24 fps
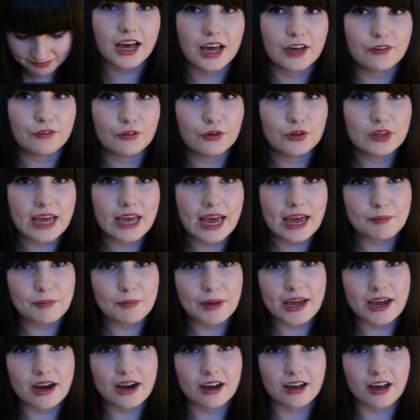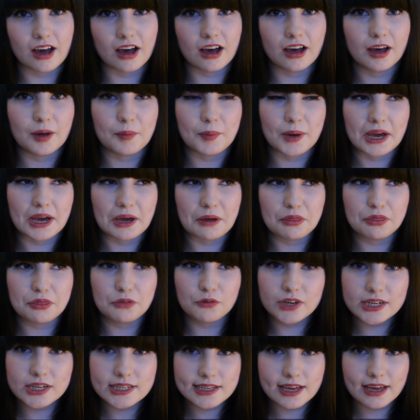I've only had my hair cut about
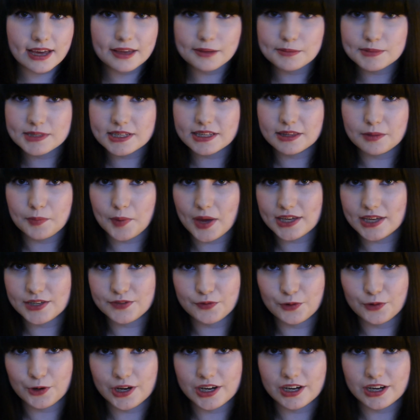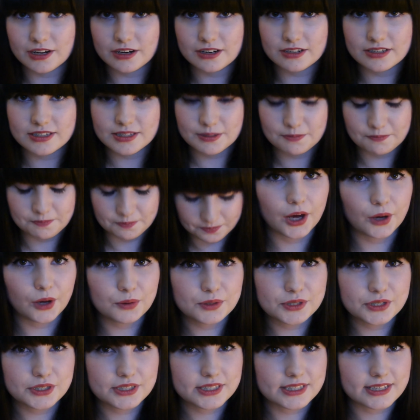3 times in the past 4 years. I
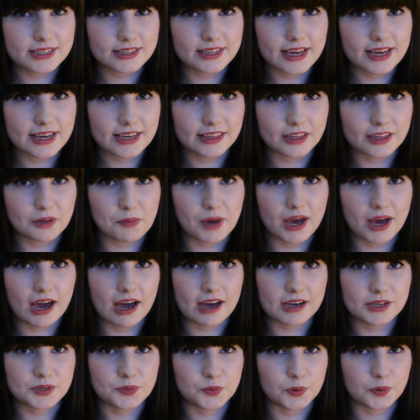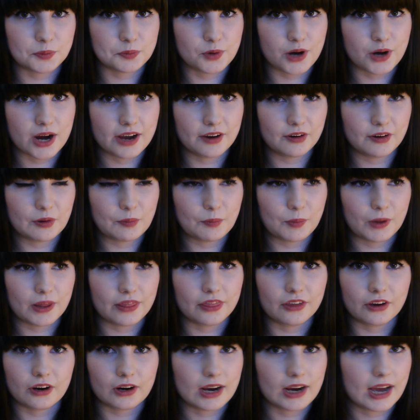always used to think that my eyes were brown, but
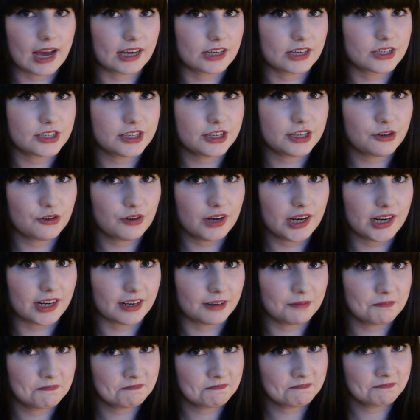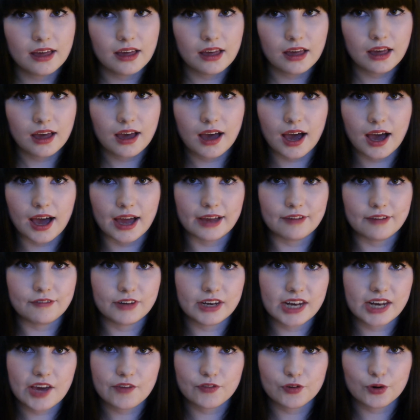they're actually green. I've
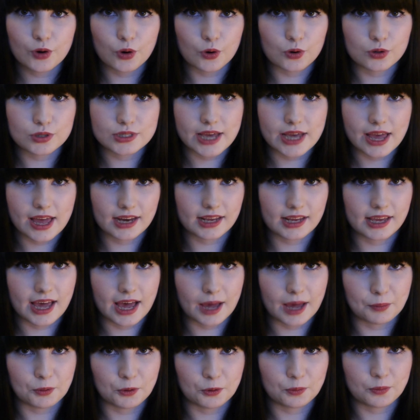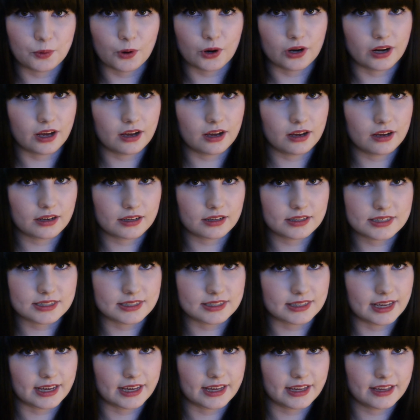never owned any Apple
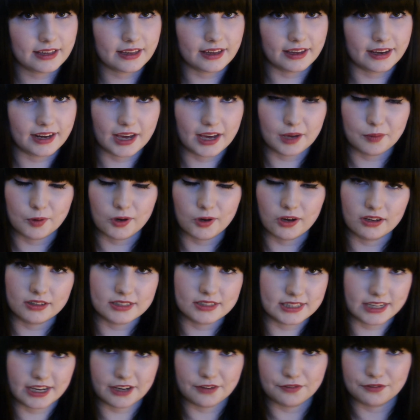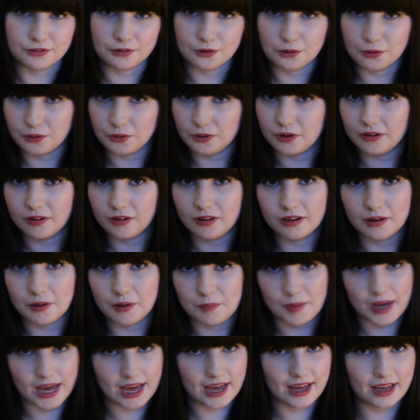products like an iPod, an iPhone, a
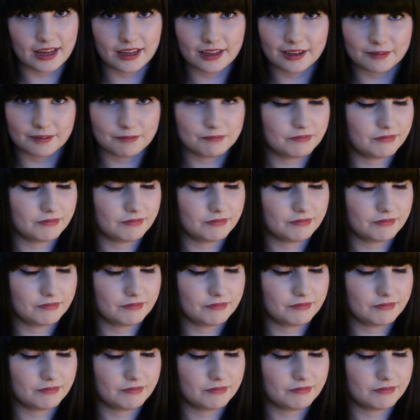Mac.